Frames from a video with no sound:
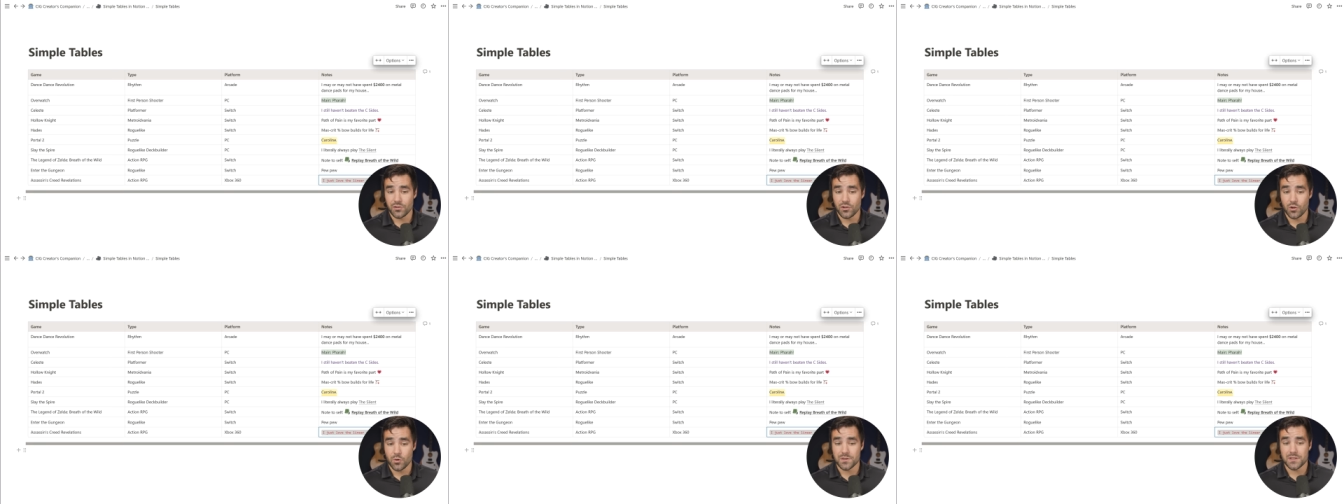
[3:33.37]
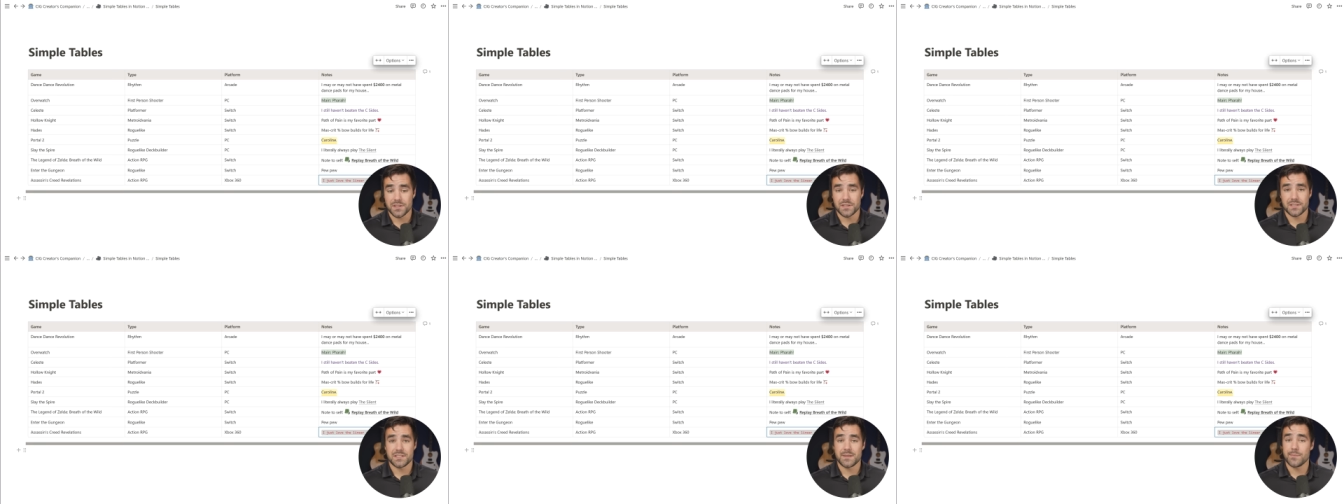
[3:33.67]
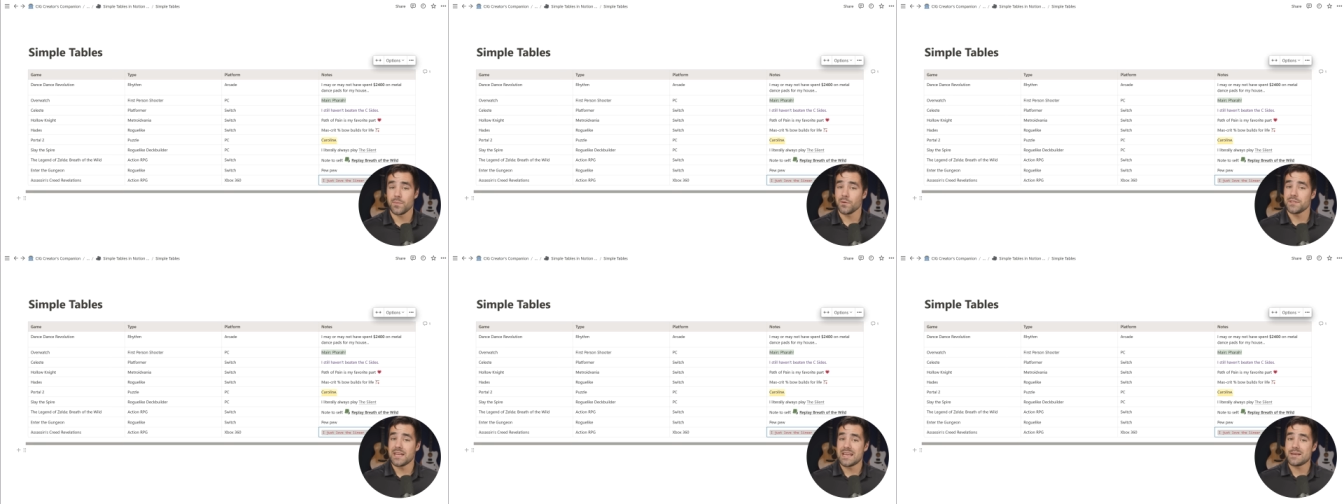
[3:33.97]
do with this
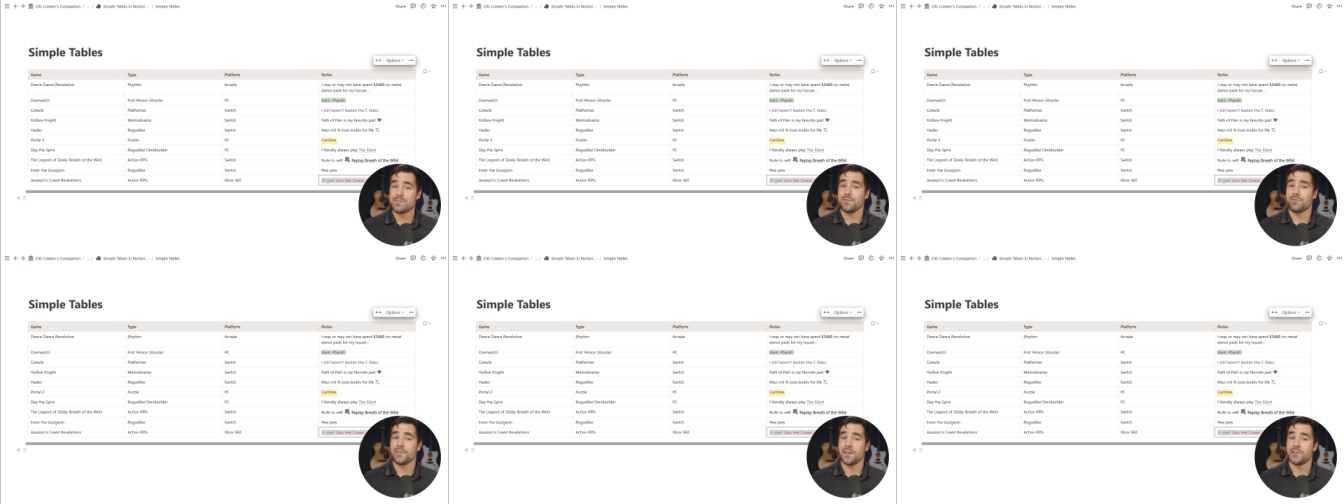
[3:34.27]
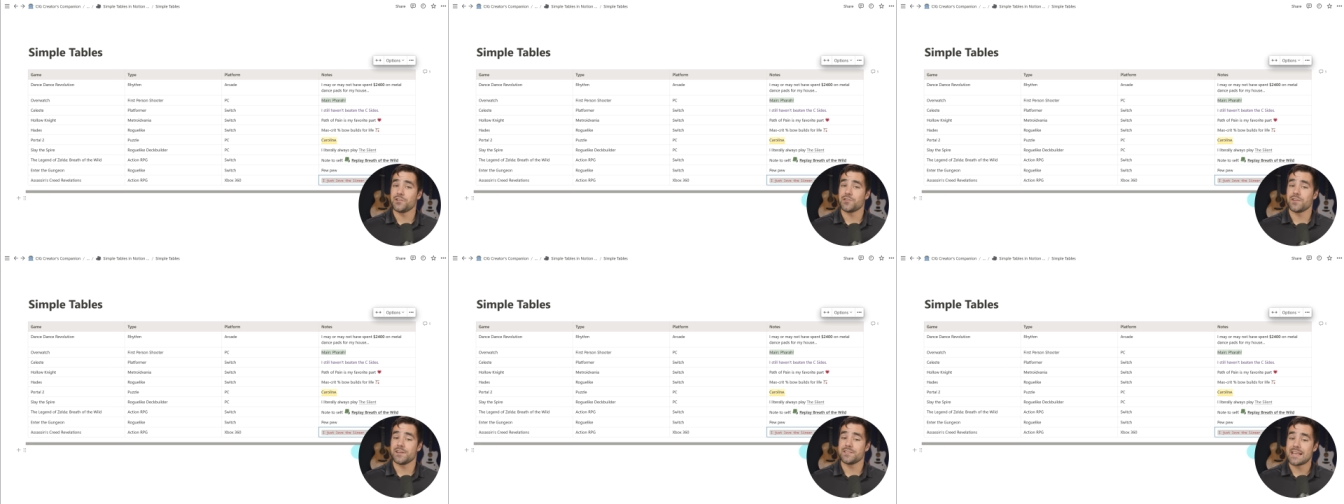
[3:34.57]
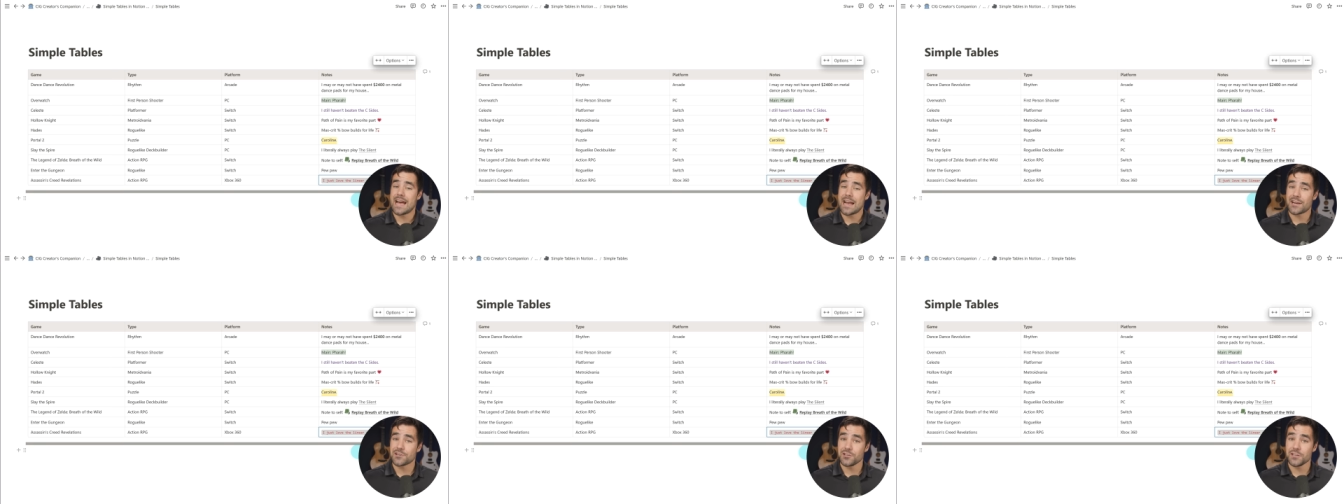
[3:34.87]
simple table feature
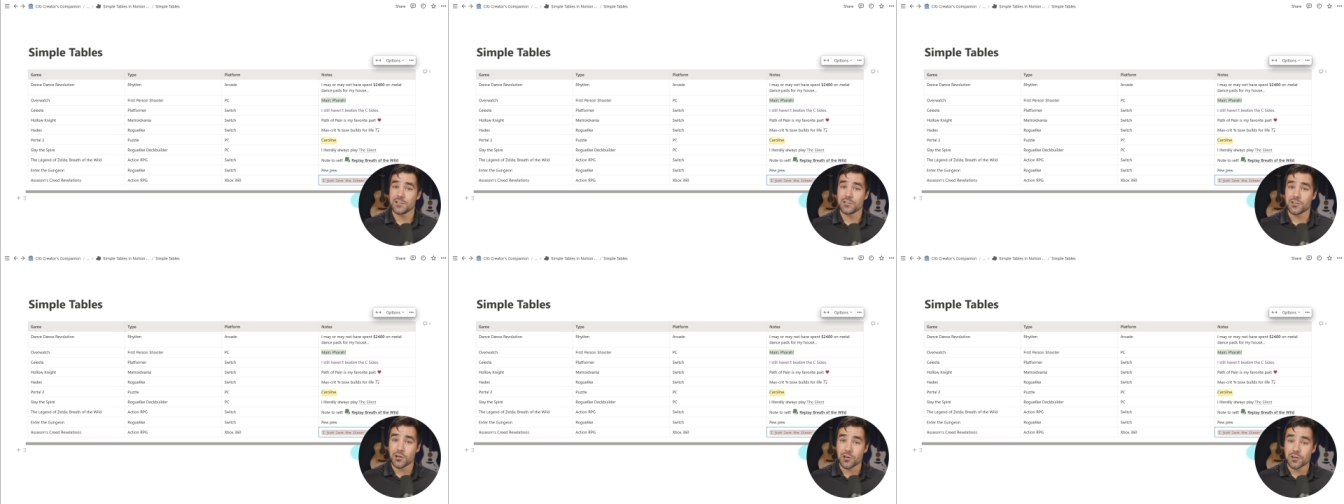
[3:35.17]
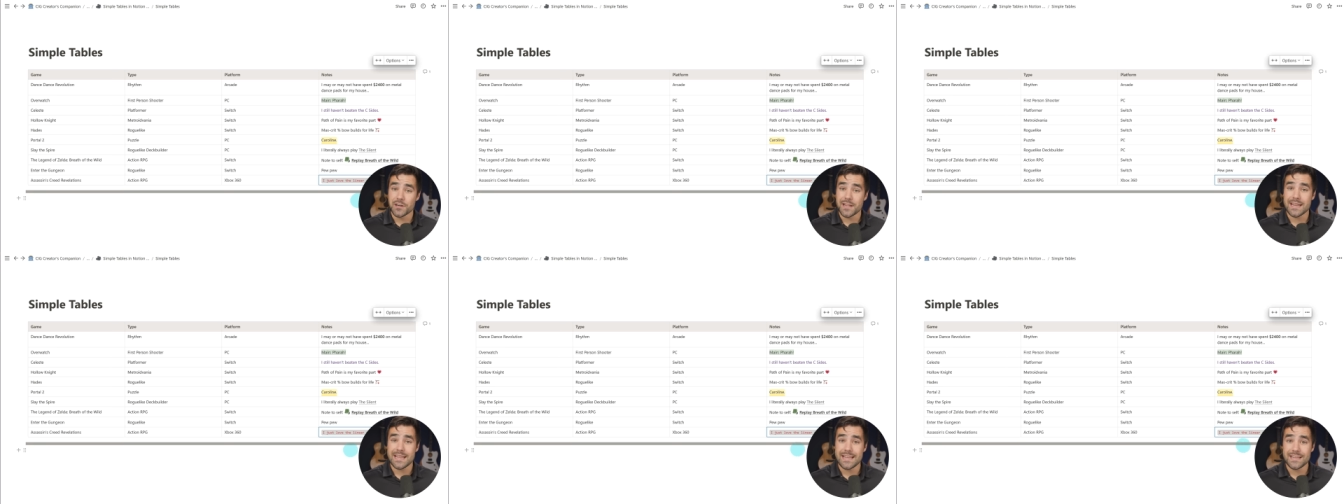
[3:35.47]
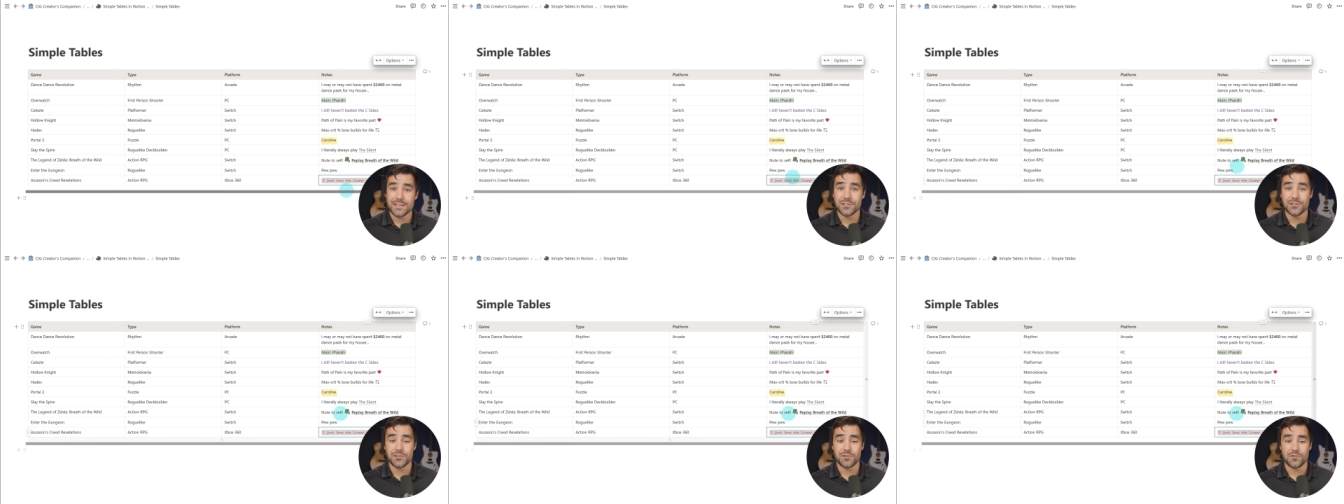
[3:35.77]
is actually turn it
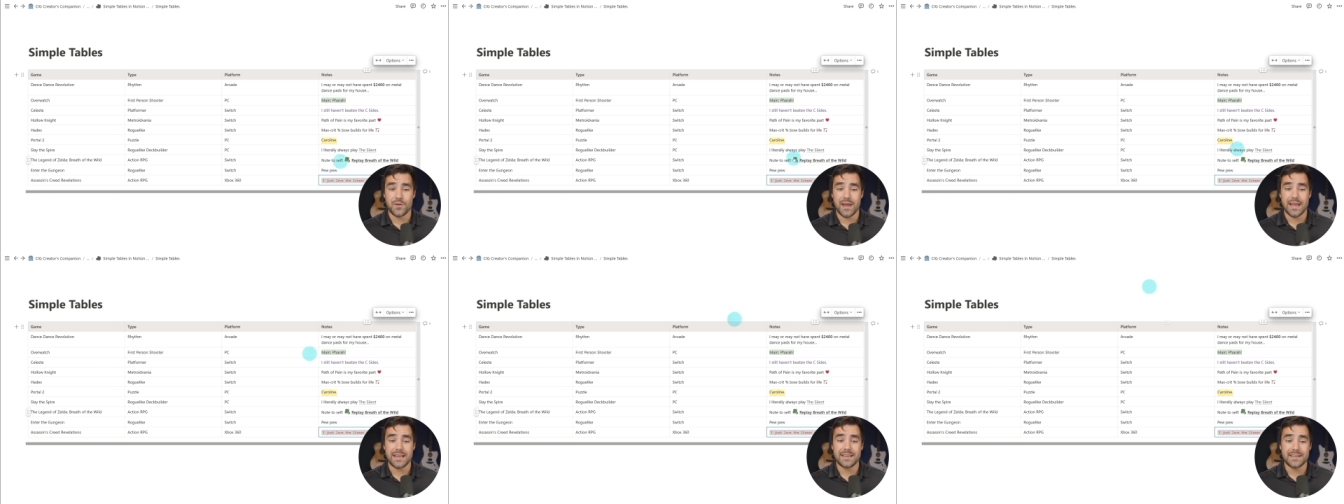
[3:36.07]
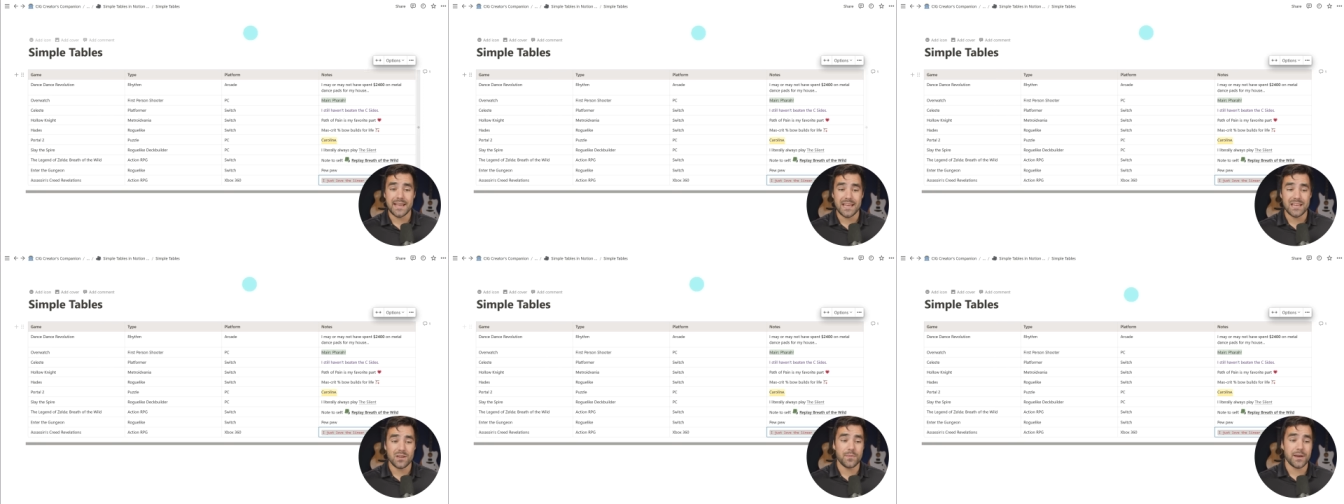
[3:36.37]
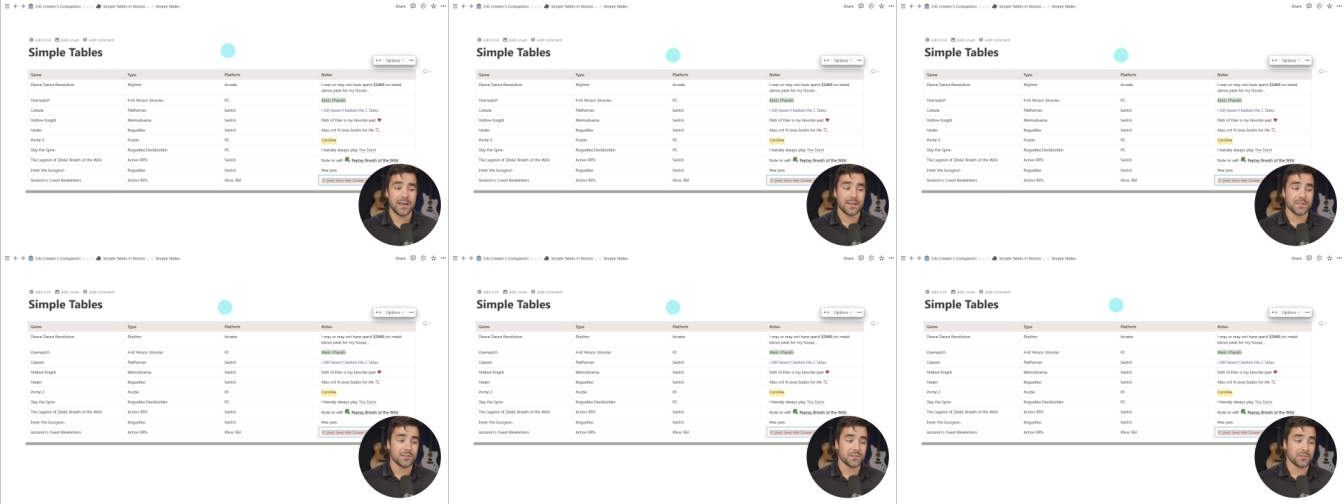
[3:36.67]
into a
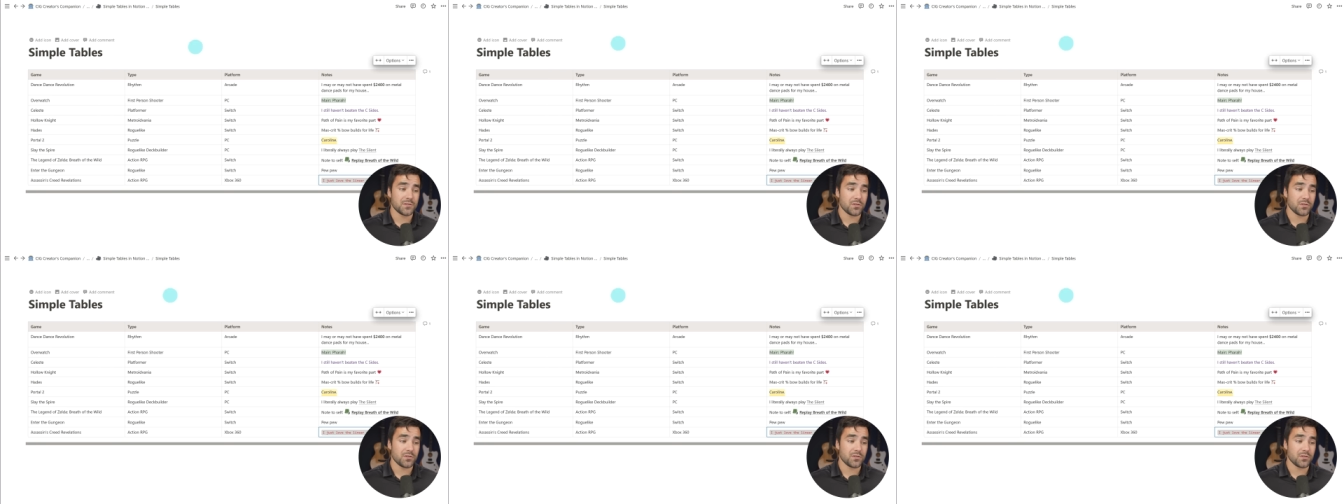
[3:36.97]
database.